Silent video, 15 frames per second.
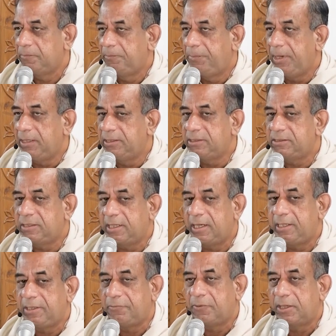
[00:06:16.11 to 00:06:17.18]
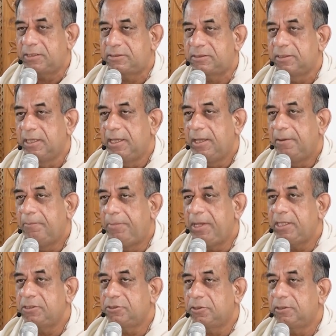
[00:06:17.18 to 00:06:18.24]
built this narrative was
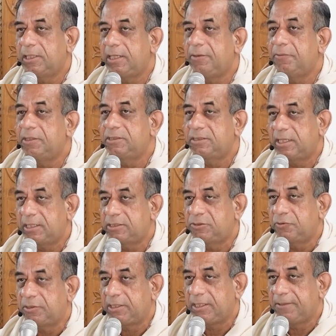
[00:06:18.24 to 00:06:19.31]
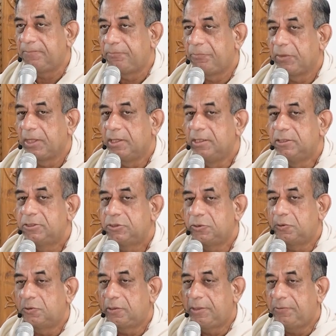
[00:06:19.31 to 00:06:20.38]
based on the river Saraswati.
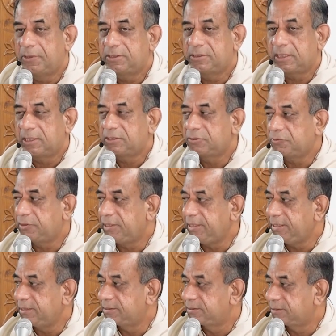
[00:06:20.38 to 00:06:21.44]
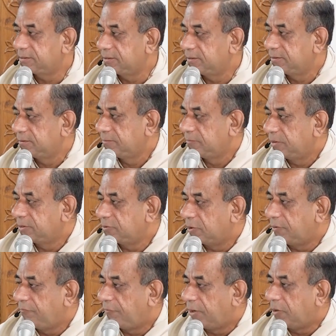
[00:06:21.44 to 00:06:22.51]
So river Saraswati was
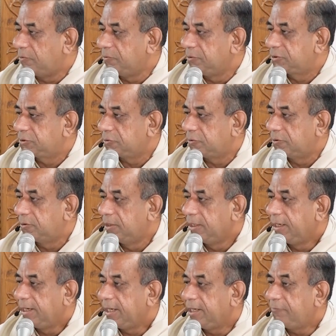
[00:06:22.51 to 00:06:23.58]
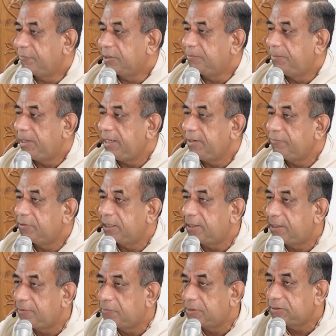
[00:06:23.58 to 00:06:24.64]
not found. So it was believed
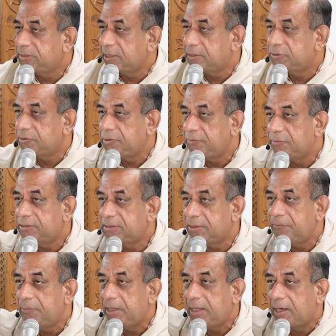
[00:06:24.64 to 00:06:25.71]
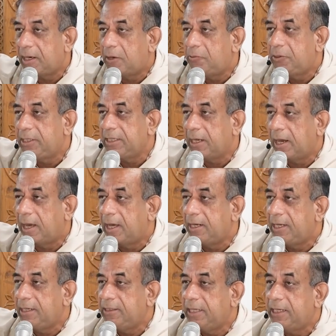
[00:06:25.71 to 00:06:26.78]
that river Saraswati was somewhere around Iran
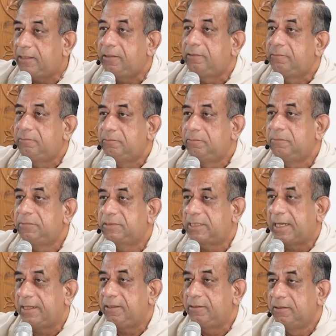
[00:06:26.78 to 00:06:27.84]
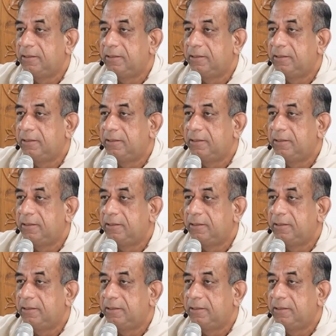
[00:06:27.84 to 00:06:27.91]
and that side.